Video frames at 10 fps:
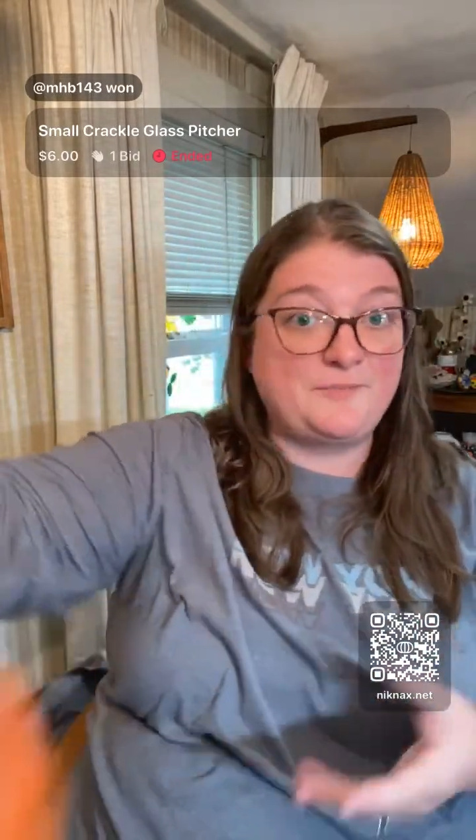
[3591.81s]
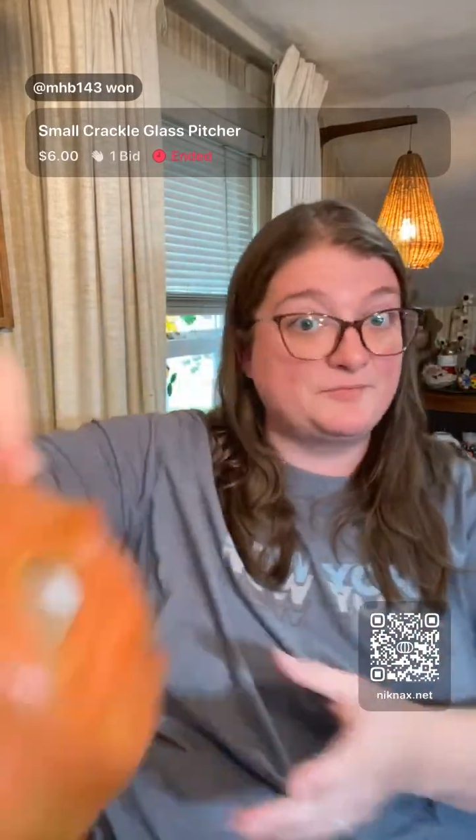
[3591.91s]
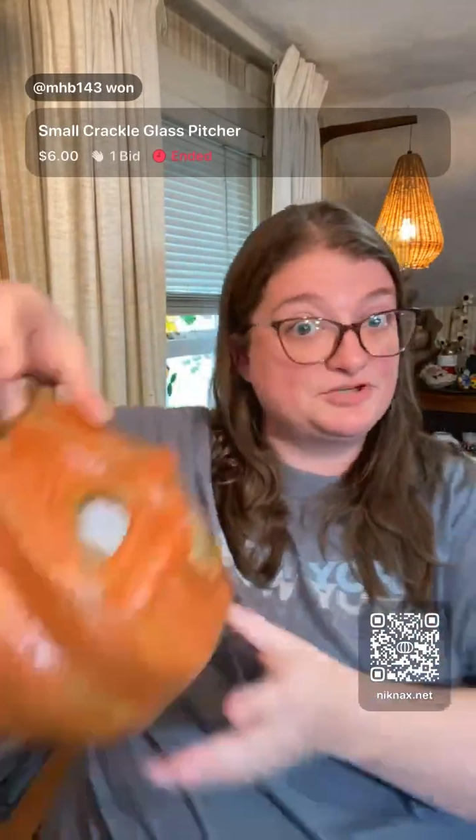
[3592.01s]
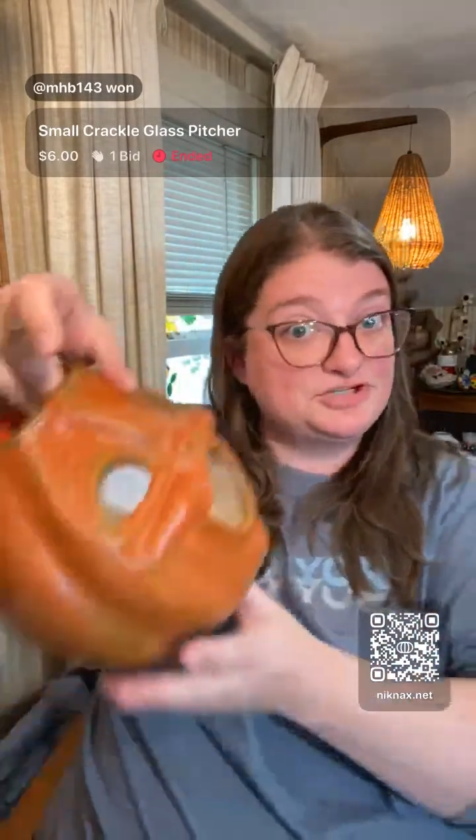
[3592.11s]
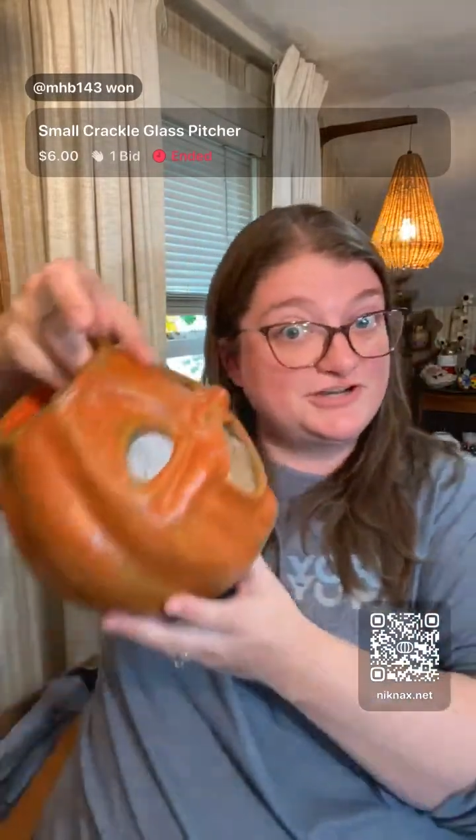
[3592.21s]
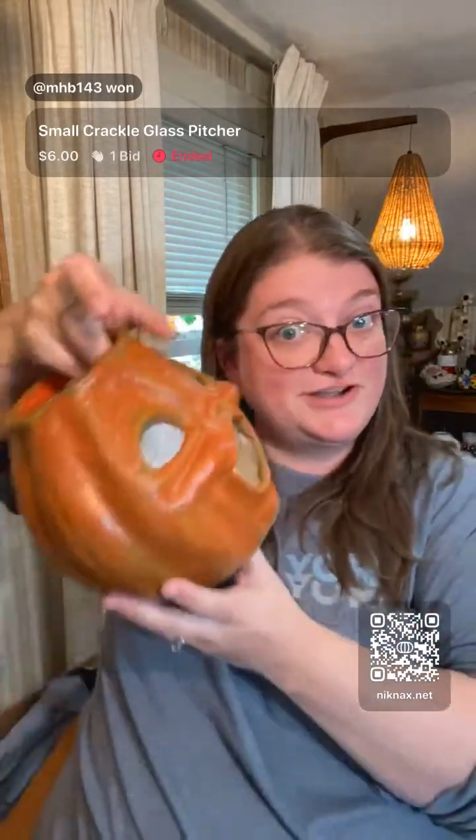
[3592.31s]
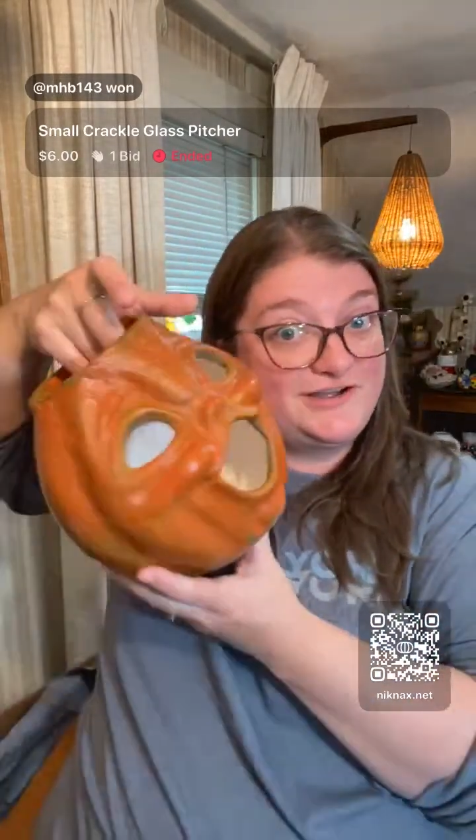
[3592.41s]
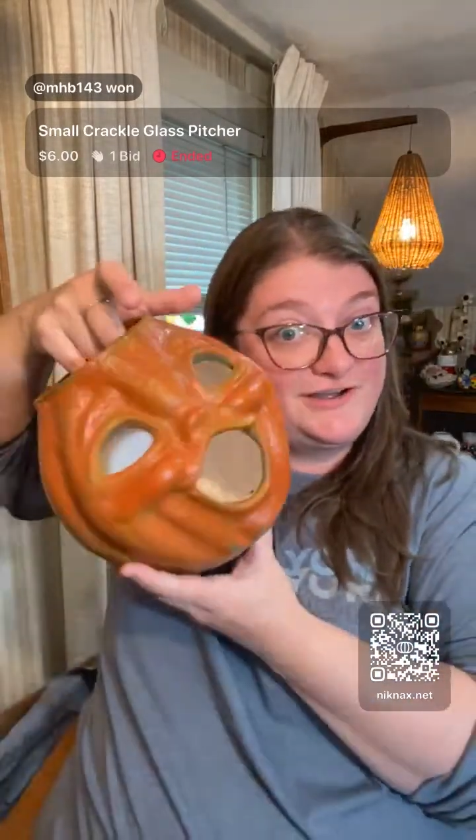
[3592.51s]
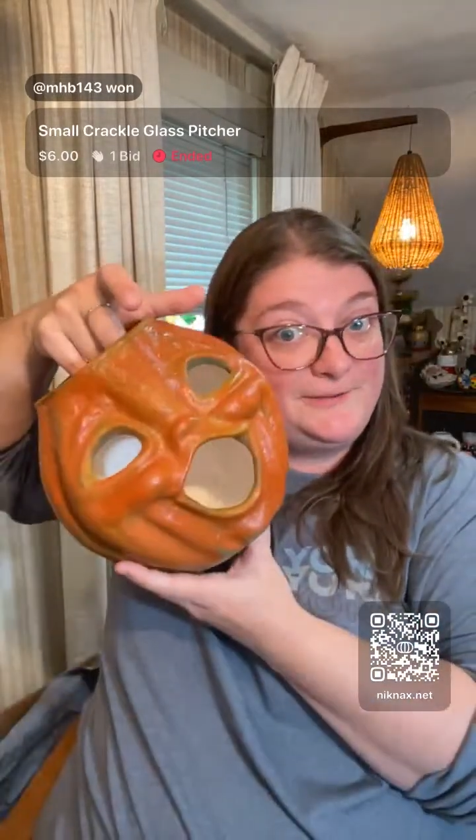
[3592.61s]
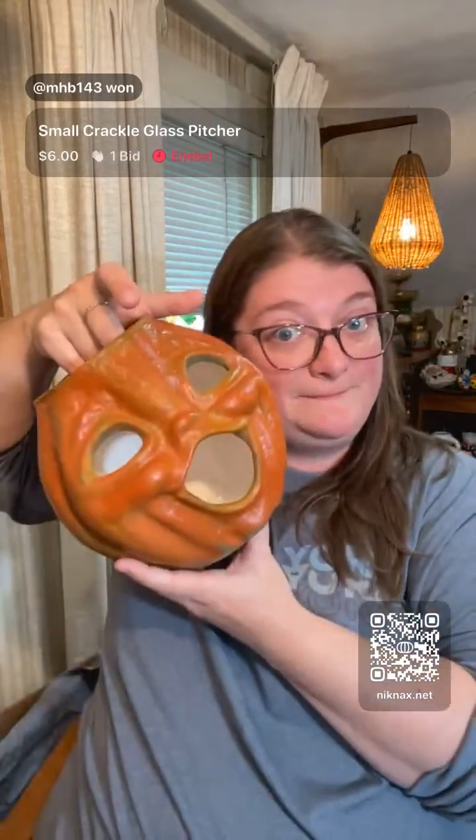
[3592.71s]

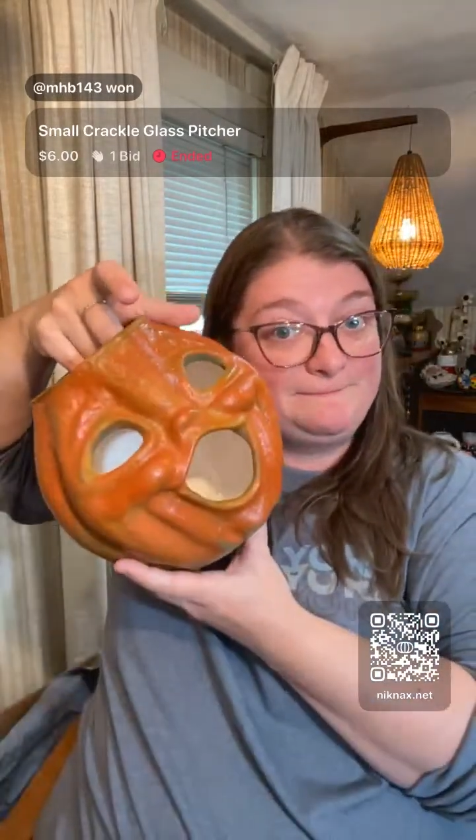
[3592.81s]
mache,